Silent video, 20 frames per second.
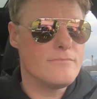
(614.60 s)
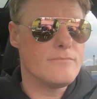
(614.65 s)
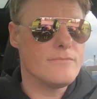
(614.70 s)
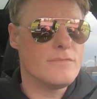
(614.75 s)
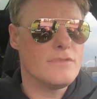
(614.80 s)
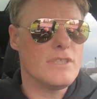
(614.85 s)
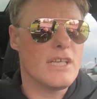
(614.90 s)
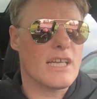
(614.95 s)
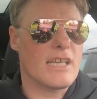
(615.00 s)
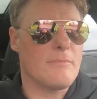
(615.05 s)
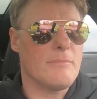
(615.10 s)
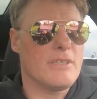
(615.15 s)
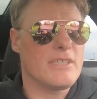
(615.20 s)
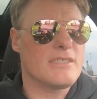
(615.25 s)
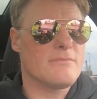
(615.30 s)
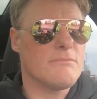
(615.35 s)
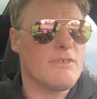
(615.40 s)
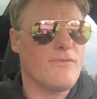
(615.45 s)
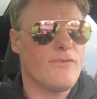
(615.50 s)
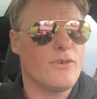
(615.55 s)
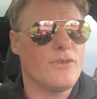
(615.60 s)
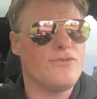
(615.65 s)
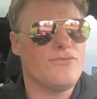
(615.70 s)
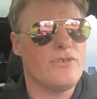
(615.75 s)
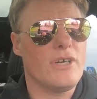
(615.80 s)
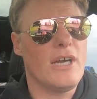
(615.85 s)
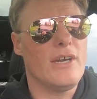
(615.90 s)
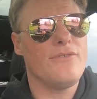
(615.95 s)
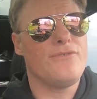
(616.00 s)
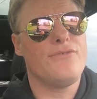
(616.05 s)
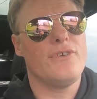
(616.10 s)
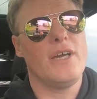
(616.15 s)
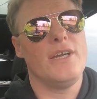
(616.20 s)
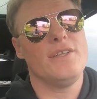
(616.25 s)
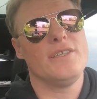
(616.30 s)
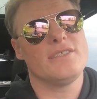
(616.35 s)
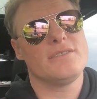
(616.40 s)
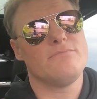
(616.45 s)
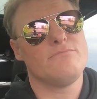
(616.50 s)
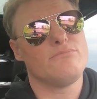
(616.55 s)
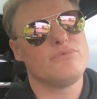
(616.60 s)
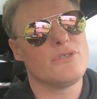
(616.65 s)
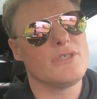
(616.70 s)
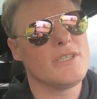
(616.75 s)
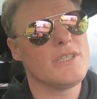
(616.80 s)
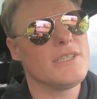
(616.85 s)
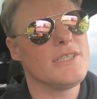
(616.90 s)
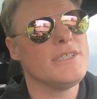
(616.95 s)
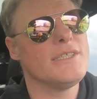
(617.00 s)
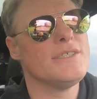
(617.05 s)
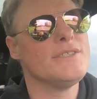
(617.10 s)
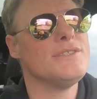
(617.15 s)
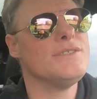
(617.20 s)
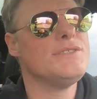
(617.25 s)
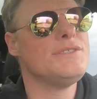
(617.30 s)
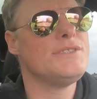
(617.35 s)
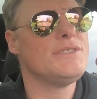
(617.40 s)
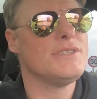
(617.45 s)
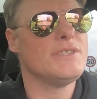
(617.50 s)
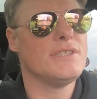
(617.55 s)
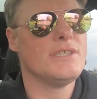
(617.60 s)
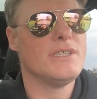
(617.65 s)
Like I mentioned before, drivetrain is brilliant.